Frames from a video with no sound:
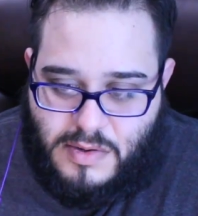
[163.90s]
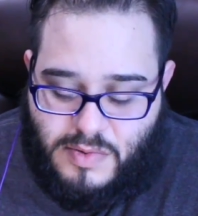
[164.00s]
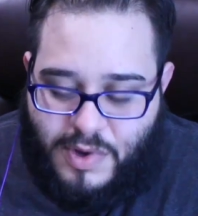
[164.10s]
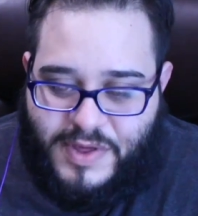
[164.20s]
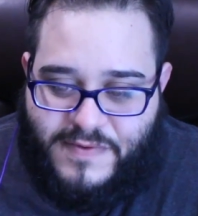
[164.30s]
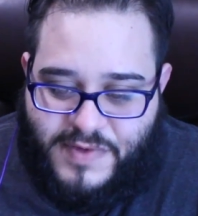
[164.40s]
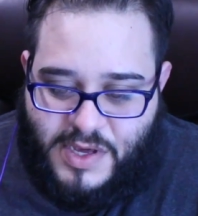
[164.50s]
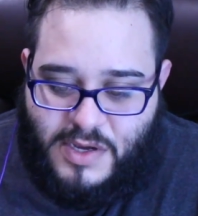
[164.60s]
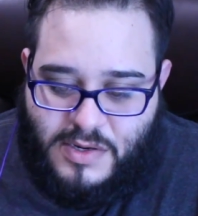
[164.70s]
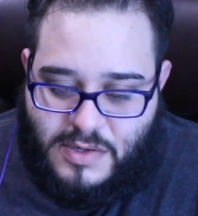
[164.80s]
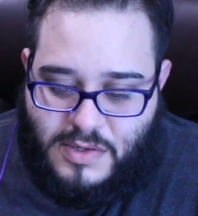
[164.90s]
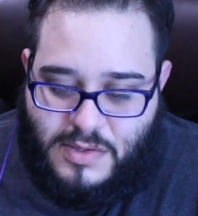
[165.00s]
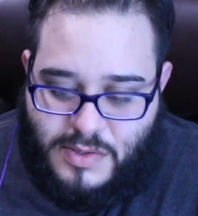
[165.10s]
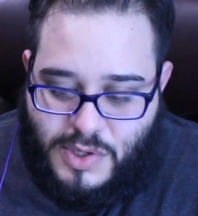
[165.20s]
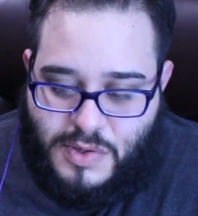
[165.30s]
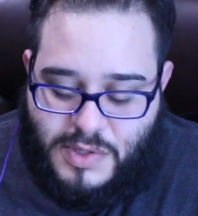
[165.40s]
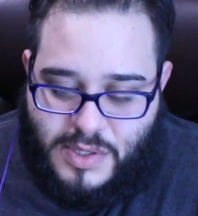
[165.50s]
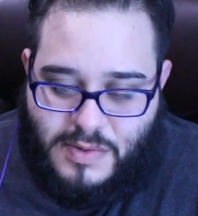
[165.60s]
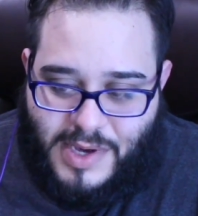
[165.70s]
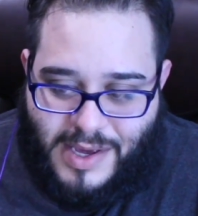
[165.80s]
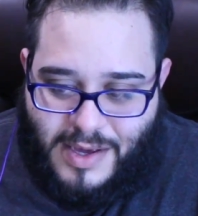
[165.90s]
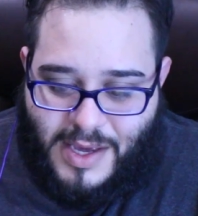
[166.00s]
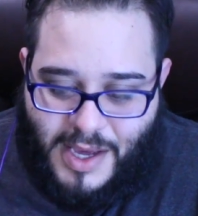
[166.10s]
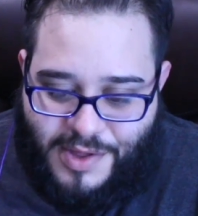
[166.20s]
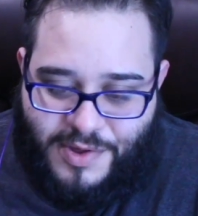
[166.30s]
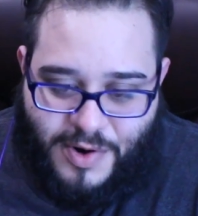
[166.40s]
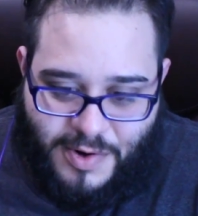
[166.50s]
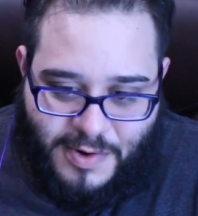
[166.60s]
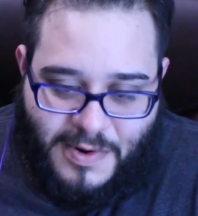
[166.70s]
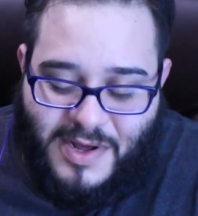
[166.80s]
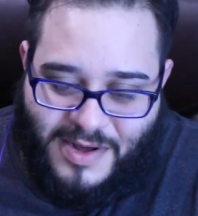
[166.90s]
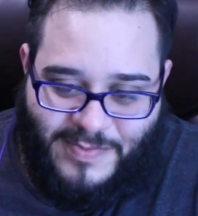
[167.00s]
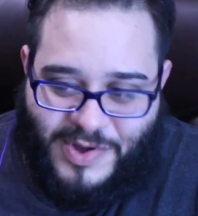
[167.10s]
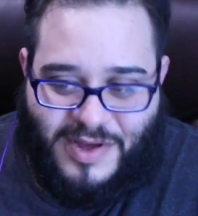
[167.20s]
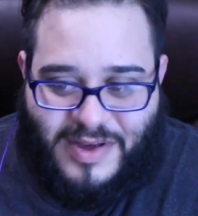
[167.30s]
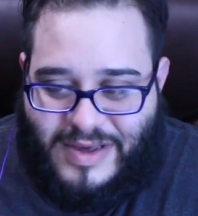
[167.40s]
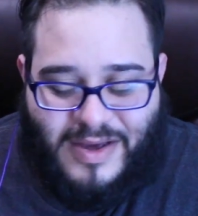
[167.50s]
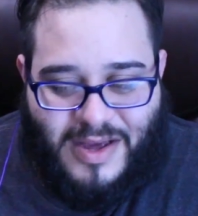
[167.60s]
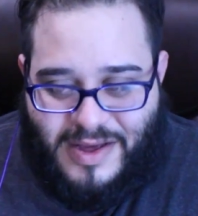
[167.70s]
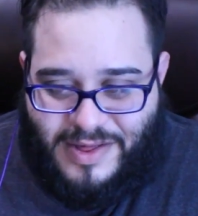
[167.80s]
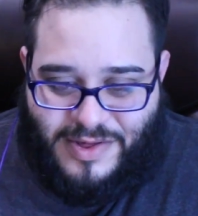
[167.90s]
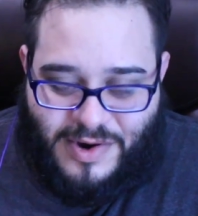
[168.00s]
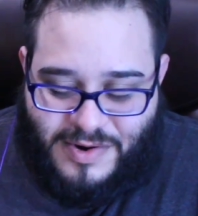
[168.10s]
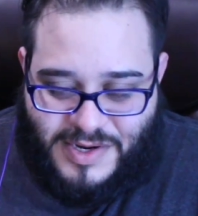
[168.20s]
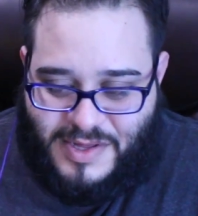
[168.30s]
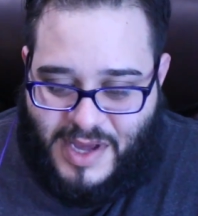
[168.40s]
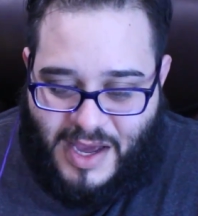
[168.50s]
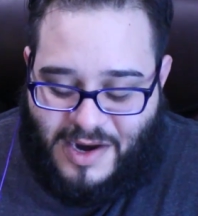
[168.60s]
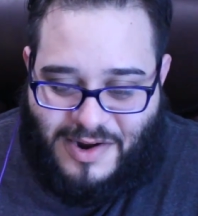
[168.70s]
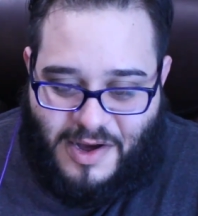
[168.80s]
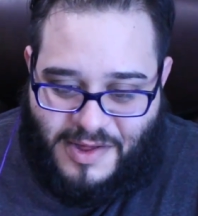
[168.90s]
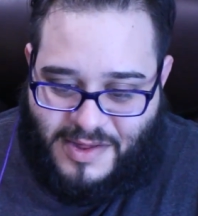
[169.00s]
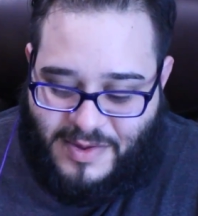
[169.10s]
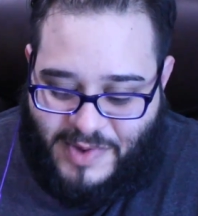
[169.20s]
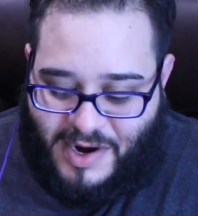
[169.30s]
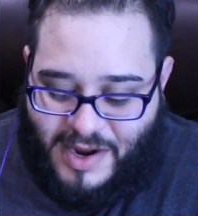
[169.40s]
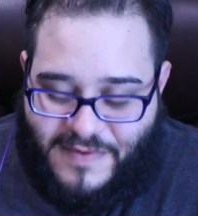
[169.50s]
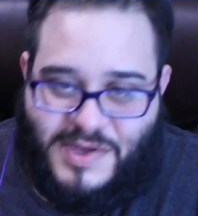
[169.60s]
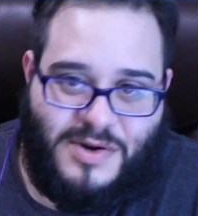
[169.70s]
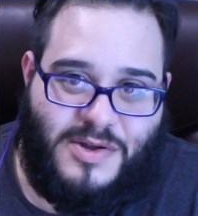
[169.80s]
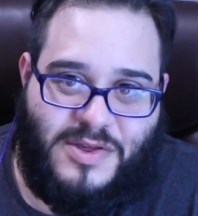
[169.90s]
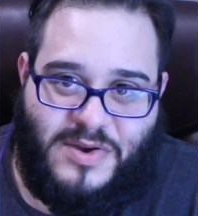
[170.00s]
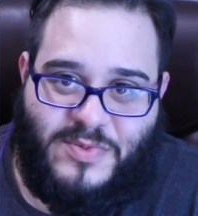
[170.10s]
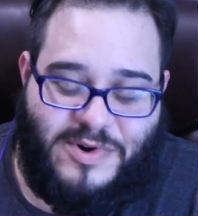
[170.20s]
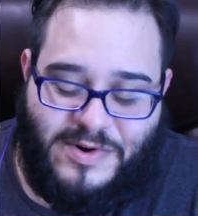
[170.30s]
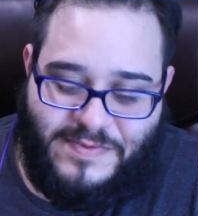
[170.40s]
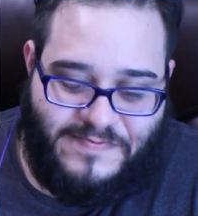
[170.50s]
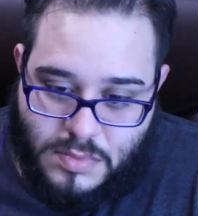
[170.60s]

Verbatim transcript: Well, they've seen you two and Zoro, but Zoro just got lost and made a left turn somewhere.